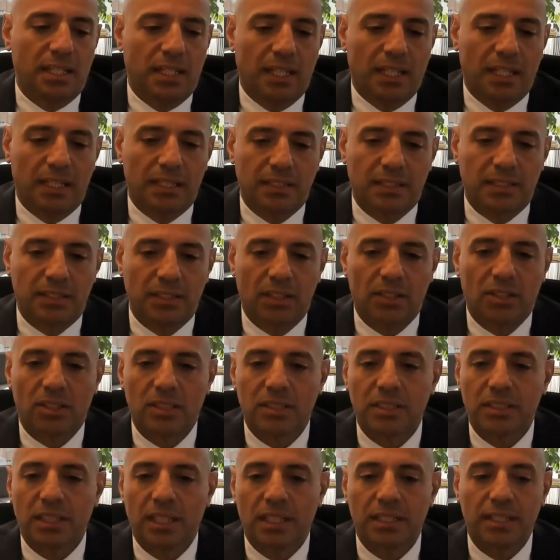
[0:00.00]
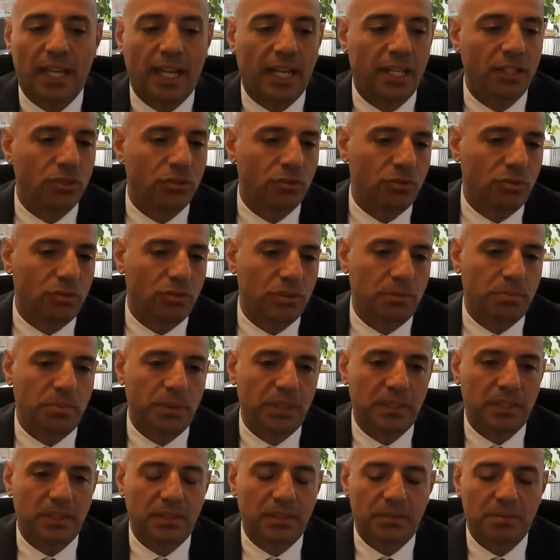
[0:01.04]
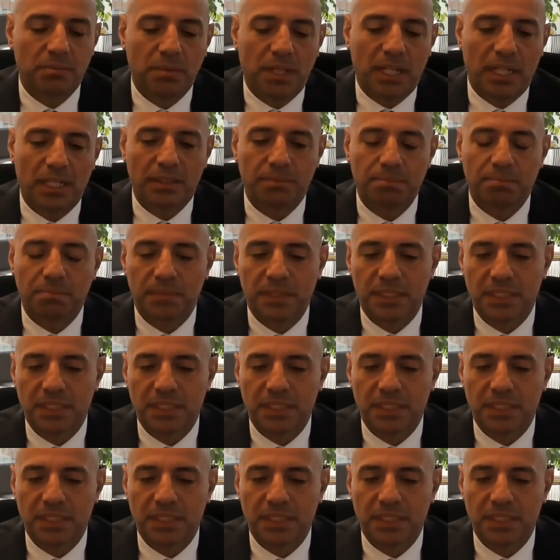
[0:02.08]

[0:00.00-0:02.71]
And alongside Andrew, who's been my